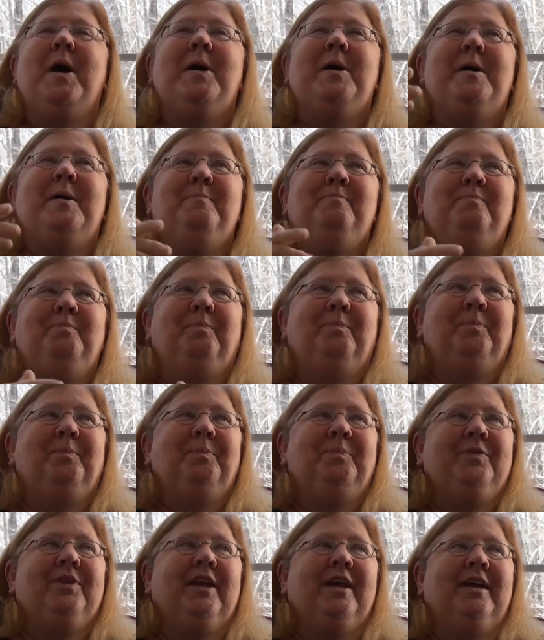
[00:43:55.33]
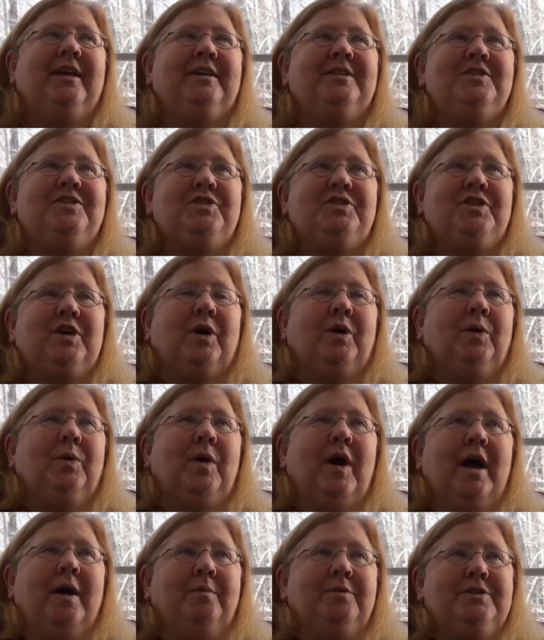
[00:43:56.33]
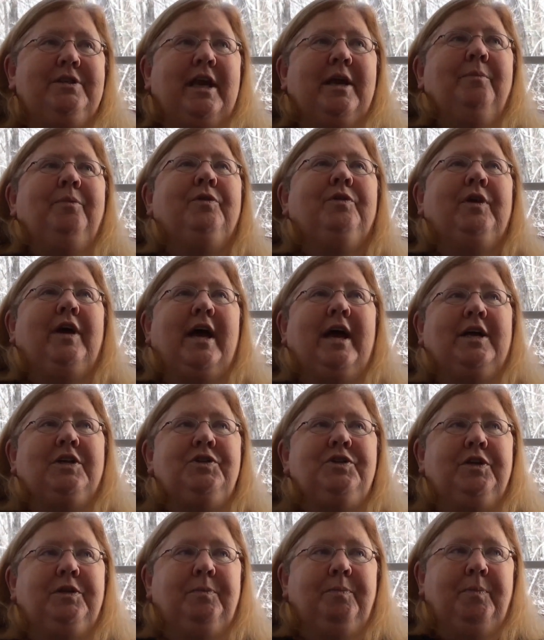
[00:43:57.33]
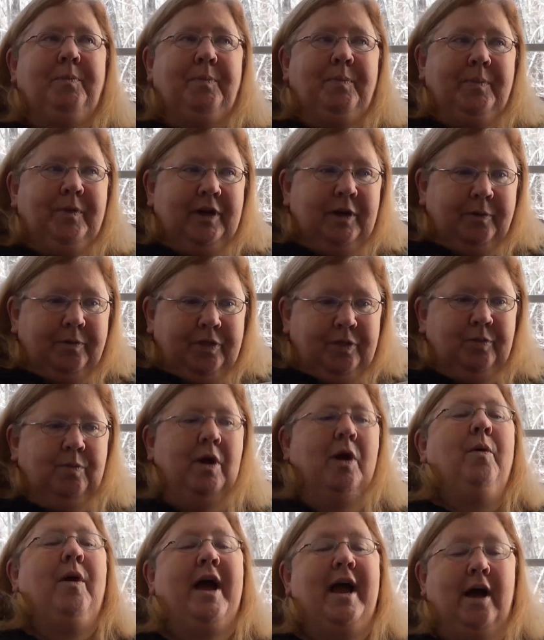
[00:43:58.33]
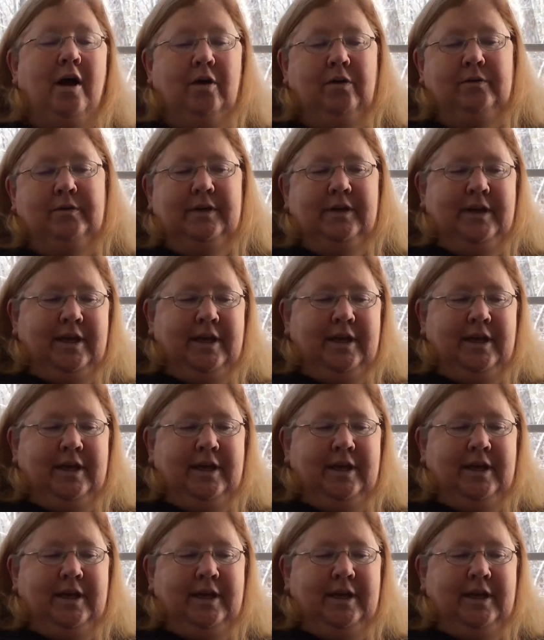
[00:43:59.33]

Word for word: um, and so I was able to actually you know throw out